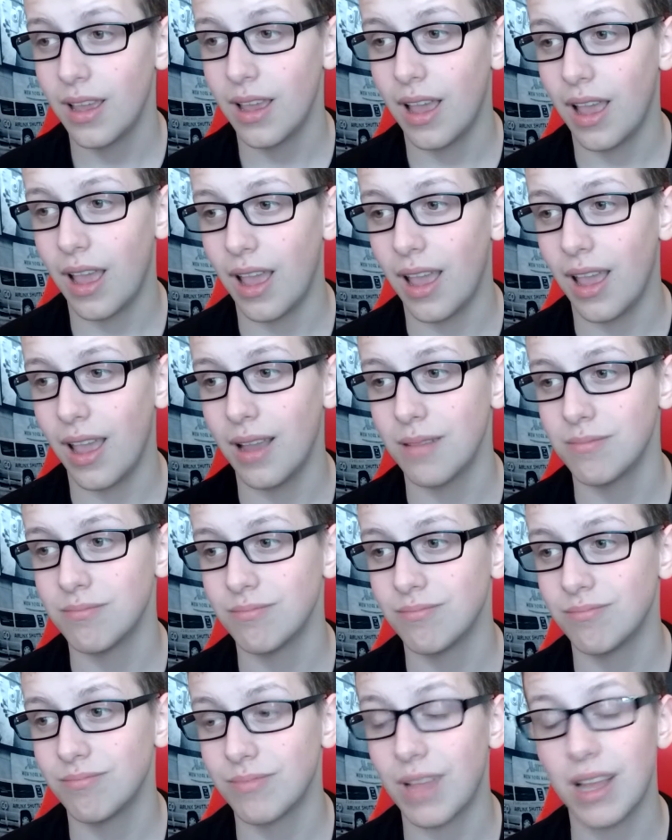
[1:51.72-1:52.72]

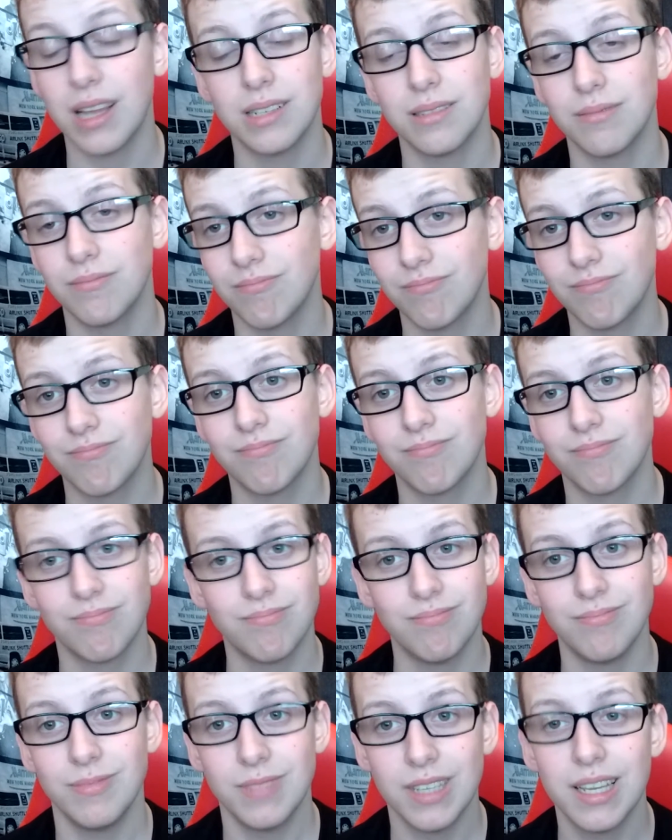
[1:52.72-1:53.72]
um,
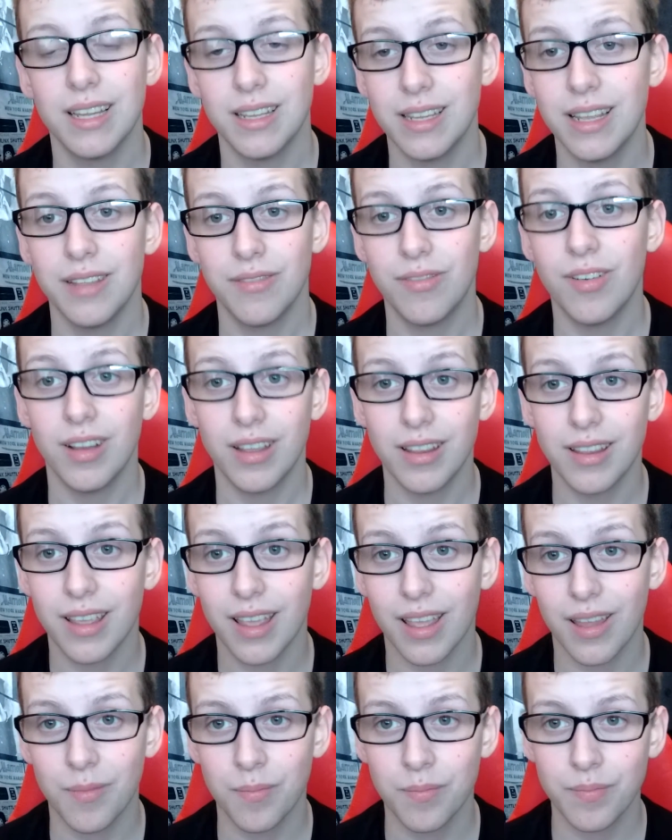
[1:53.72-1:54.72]
yeah, yeah, you fucking
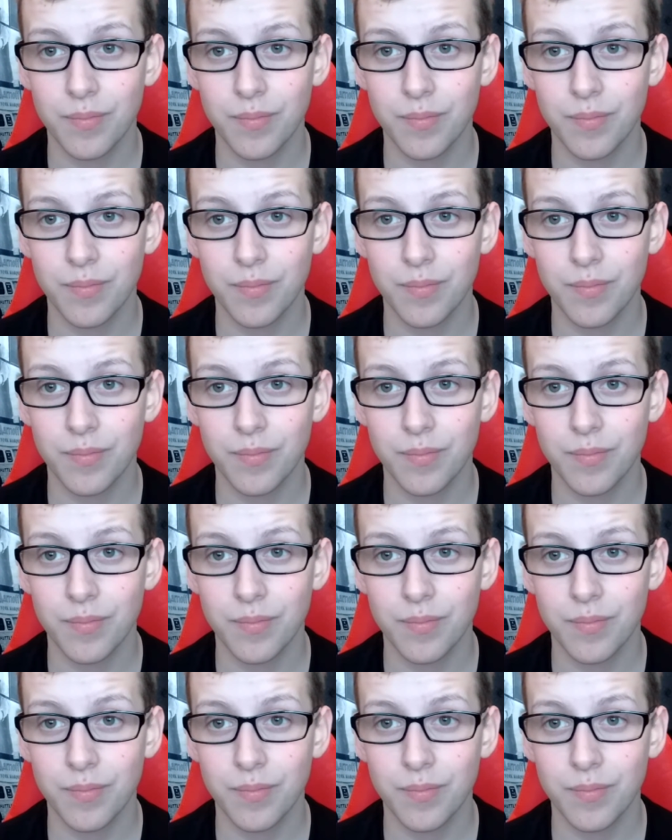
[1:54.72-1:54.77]
can.